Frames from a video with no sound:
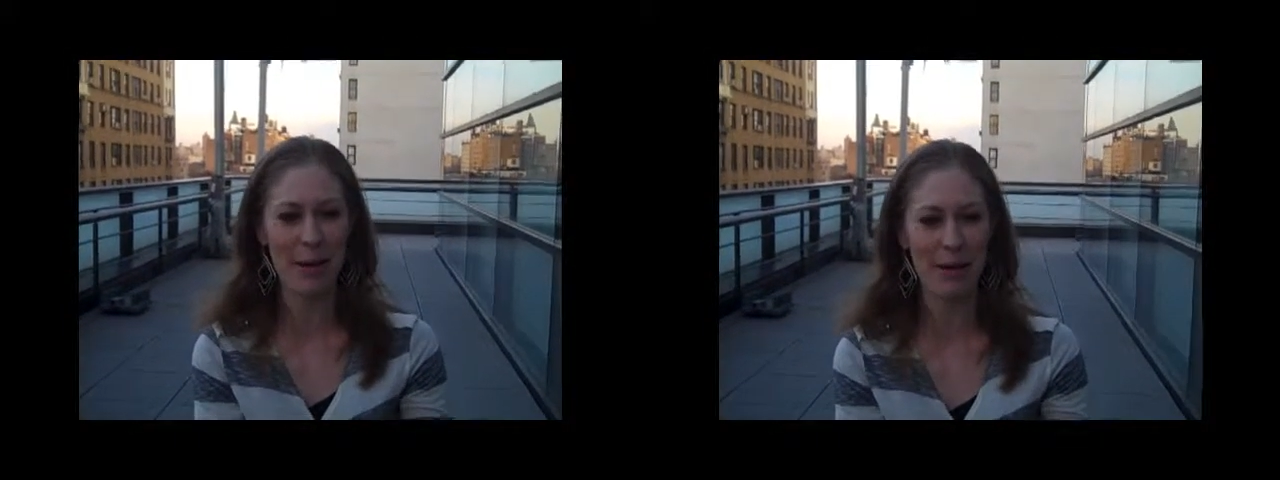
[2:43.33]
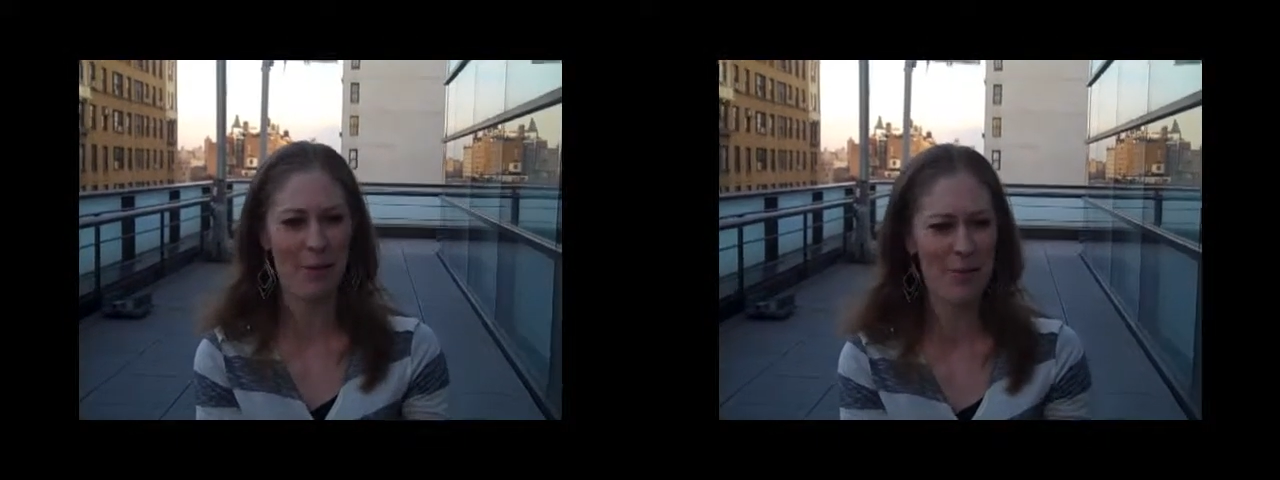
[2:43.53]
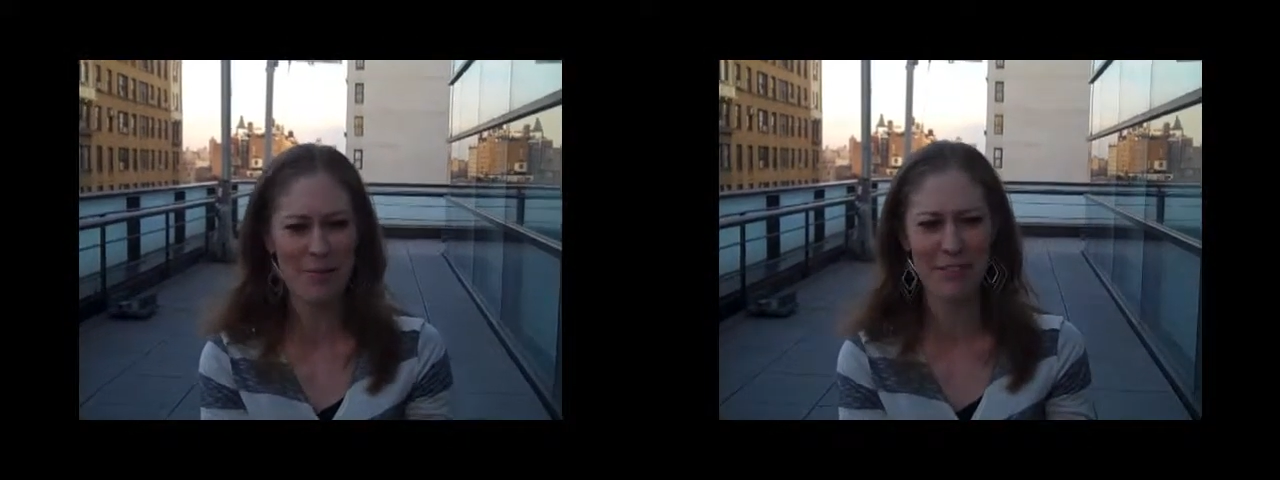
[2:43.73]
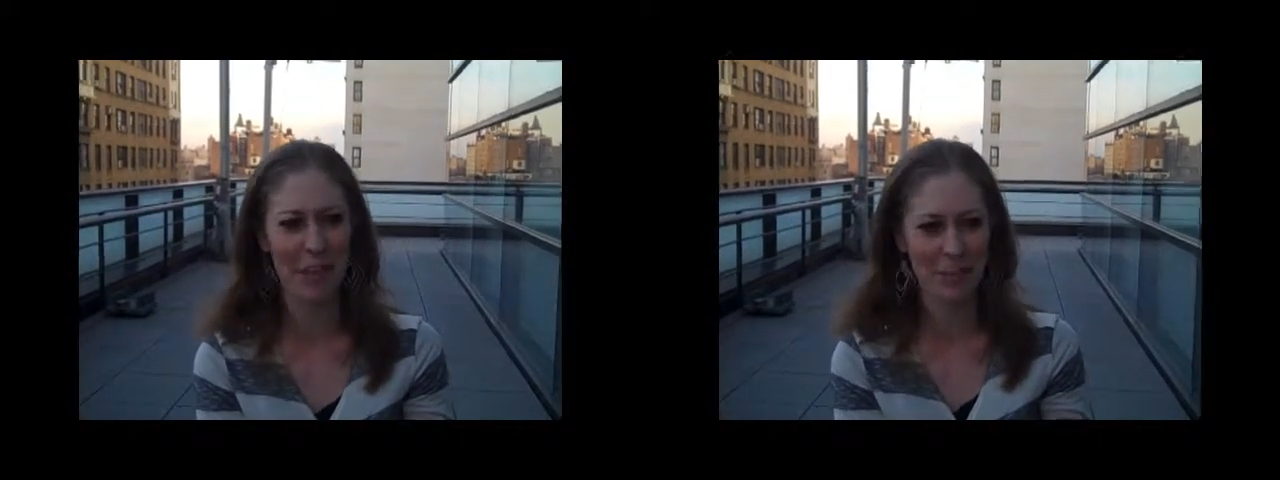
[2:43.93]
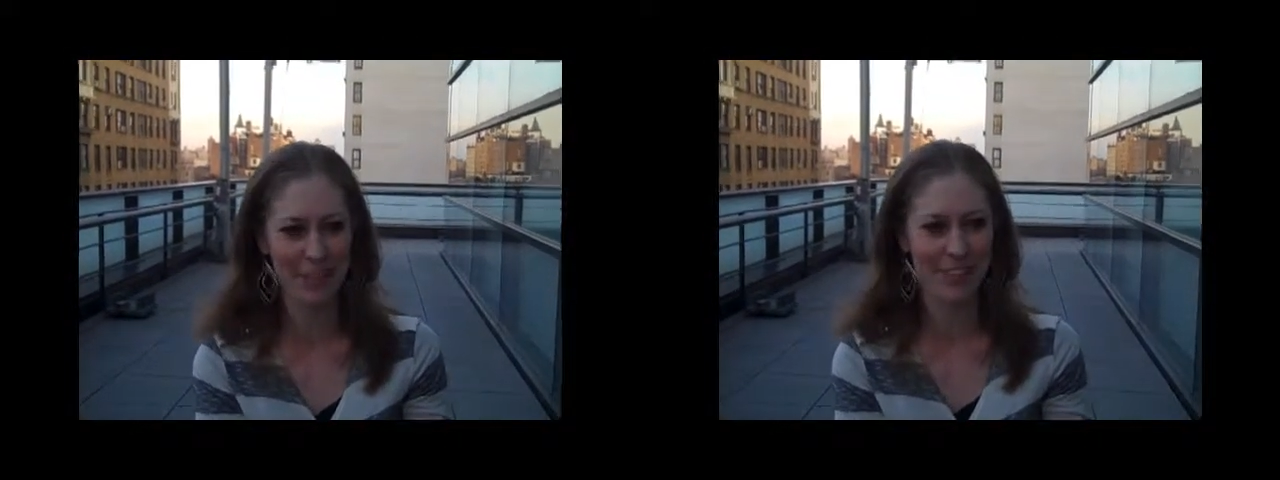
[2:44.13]
my own
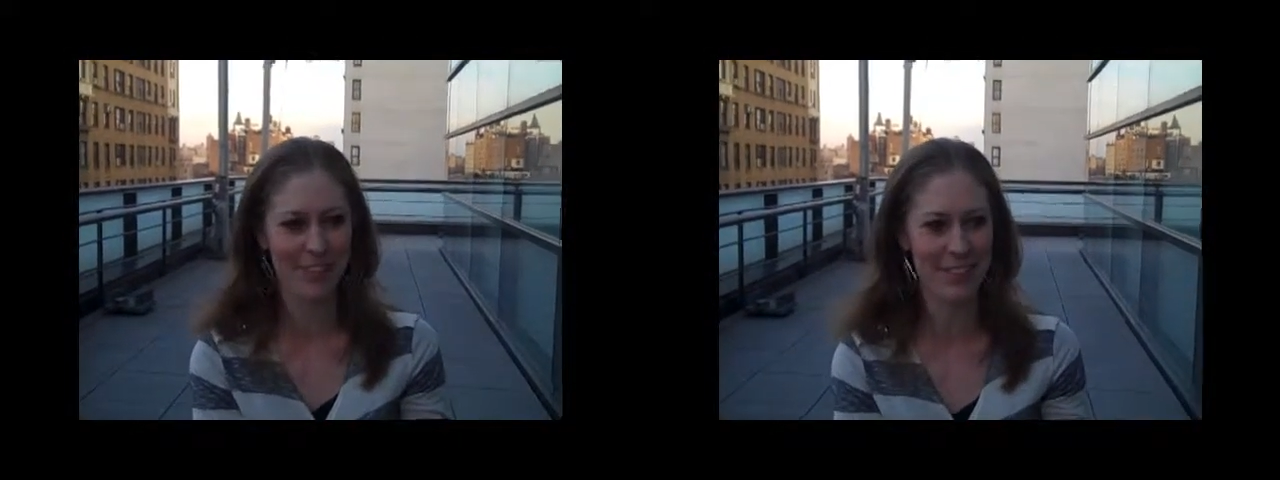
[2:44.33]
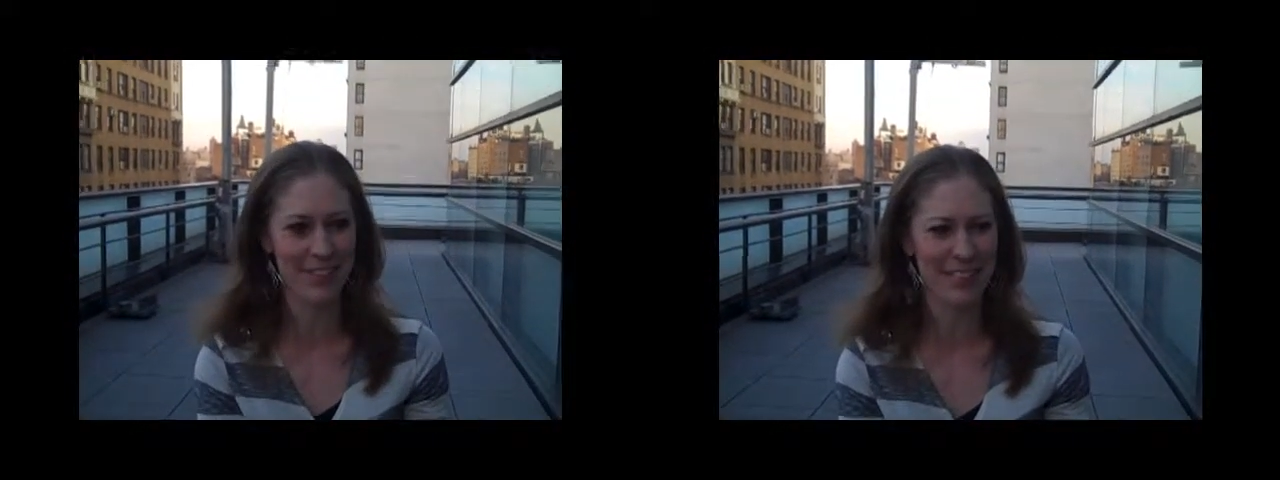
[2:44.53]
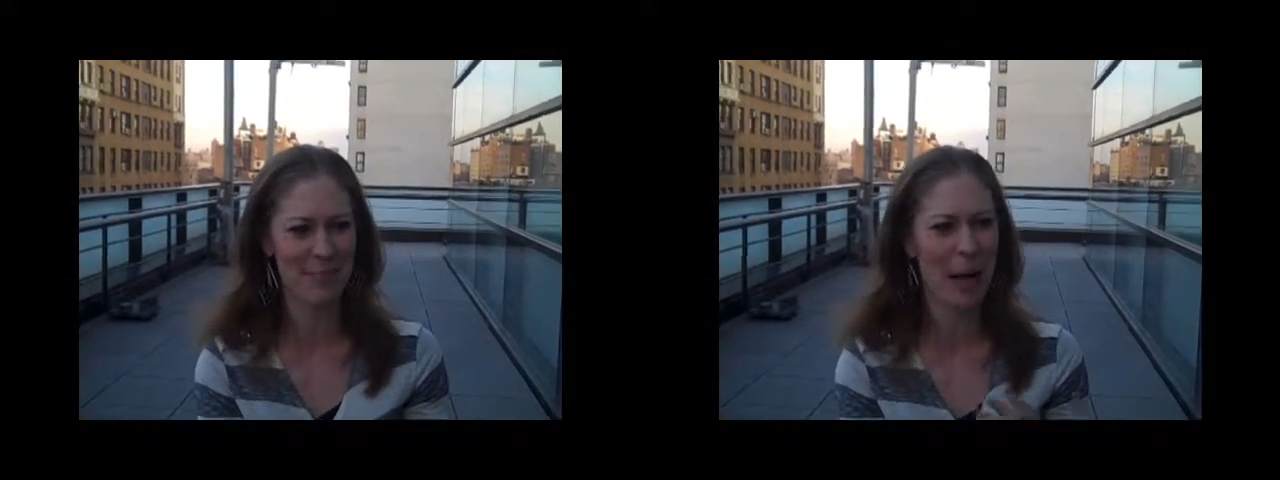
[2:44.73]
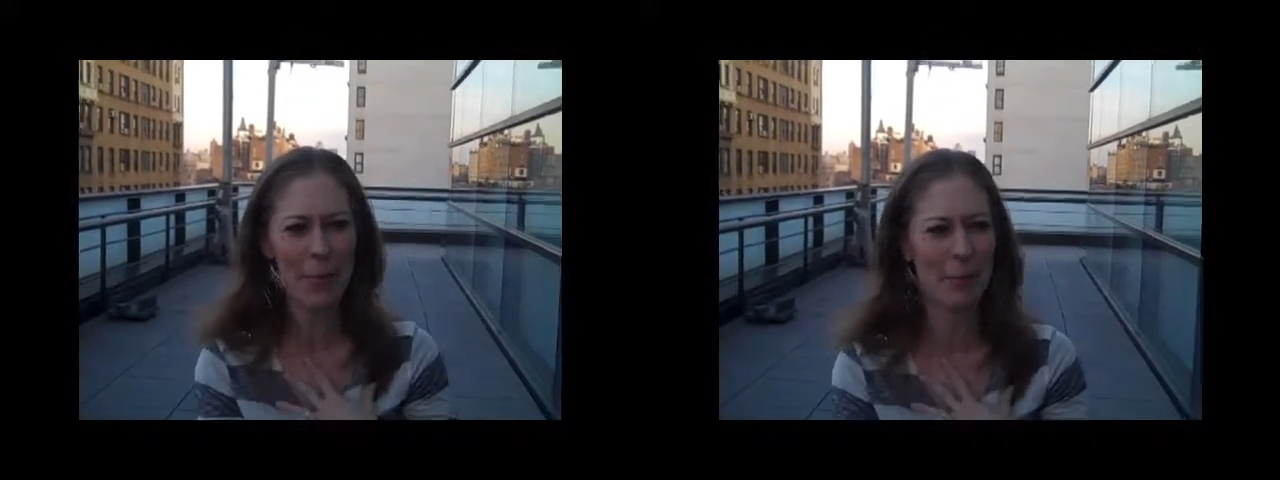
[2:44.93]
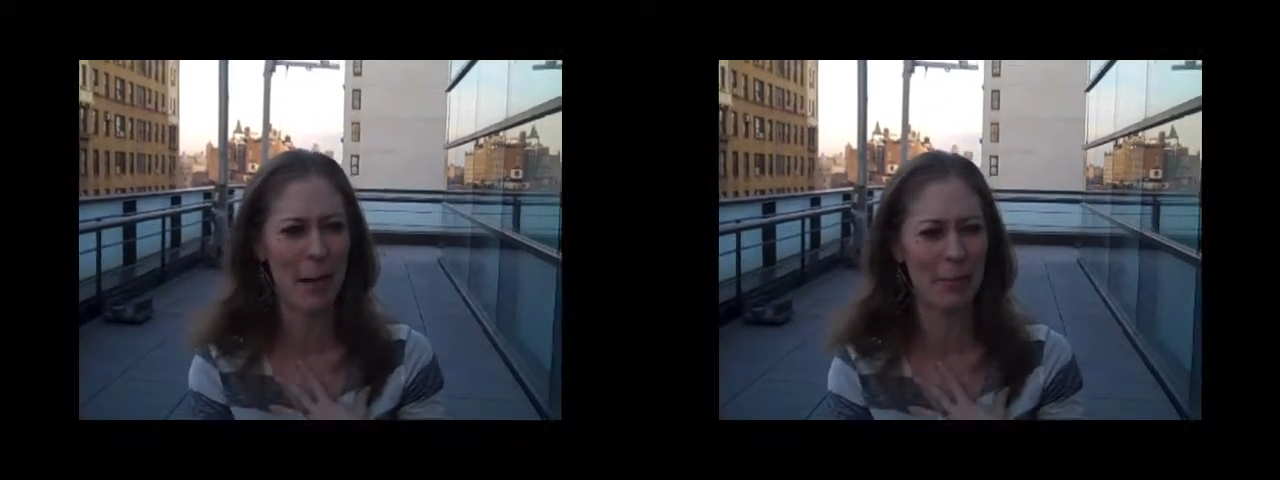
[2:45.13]
family, or this is
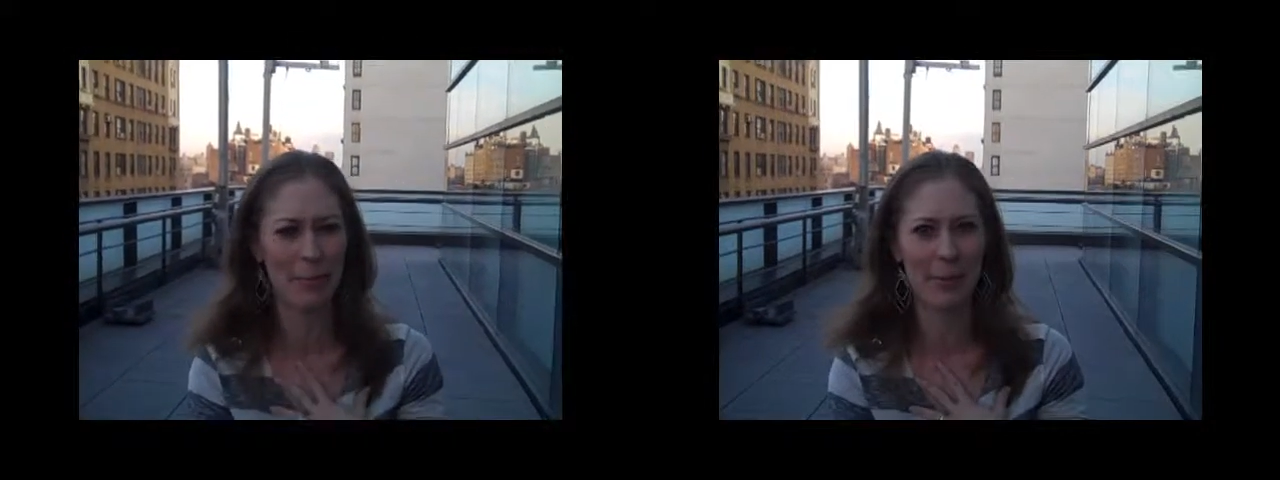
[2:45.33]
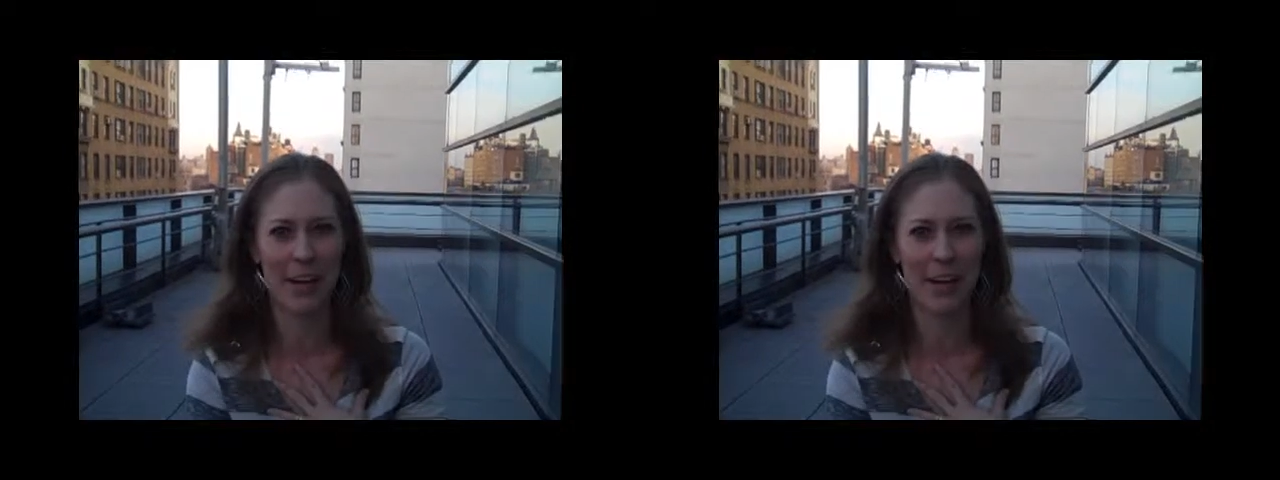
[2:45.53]
my problem,